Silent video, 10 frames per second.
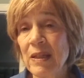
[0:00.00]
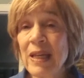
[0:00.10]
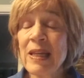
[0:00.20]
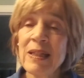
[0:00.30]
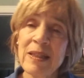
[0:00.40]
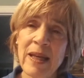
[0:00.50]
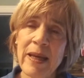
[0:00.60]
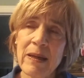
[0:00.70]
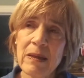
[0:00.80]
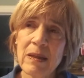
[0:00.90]
It is sad.
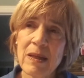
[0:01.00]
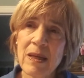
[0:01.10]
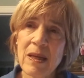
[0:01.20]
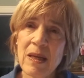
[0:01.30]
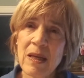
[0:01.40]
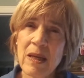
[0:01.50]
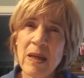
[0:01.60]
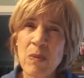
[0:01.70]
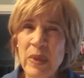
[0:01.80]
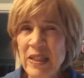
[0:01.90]

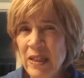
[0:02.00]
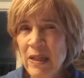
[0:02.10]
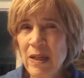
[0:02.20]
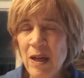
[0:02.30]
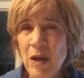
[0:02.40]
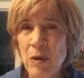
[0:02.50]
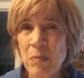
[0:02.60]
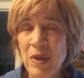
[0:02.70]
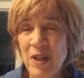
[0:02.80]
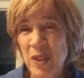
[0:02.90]
And we sit at home
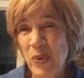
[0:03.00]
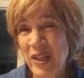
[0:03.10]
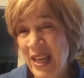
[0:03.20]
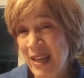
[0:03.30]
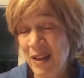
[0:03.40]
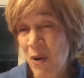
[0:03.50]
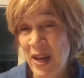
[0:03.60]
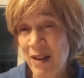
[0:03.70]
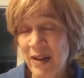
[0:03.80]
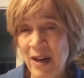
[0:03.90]
because we can't go
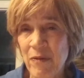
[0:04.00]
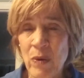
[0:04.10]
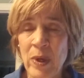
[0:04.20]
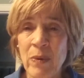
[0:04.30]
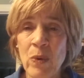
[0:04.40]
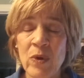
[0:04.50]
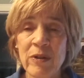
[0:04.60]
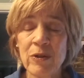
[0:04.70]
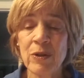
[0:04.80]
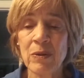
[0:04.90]
out everywhere we want
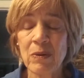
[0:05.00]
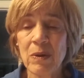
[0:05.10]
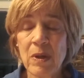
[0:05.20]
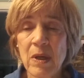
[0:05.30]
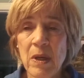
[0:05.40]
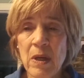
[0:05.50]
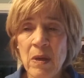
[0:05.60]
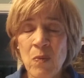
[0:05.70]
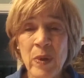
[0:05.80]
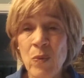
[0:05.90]
to.
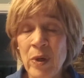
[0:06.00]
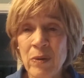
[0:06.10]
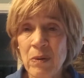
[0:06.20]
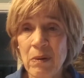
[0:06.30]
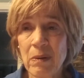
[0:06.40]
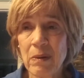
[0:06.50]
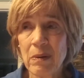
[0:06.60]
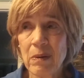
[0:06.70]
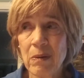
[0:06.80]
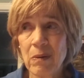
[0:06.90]
And we wonder,
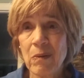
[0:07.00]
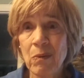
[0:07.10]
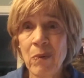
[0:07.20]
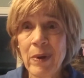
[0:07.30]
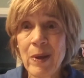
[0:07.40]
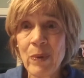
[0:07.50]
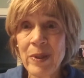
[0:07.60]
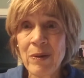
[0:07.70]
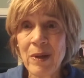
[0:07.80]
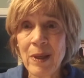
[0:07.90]
what can we
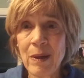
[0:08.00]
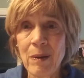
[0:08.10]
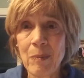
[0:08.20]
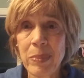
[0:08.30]
do to help?